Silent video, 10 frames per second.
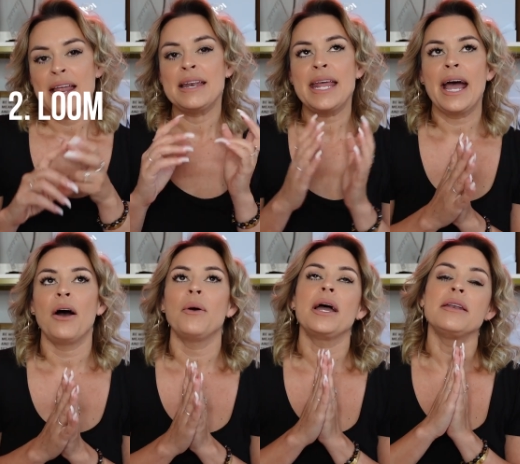
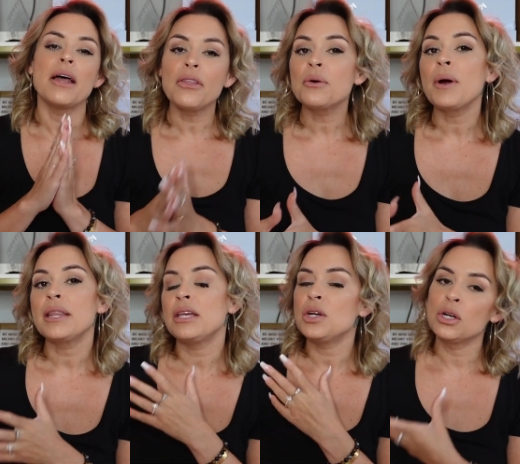Now, another way
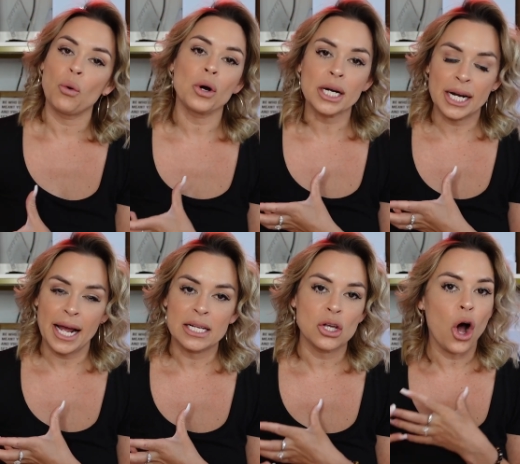that you can organize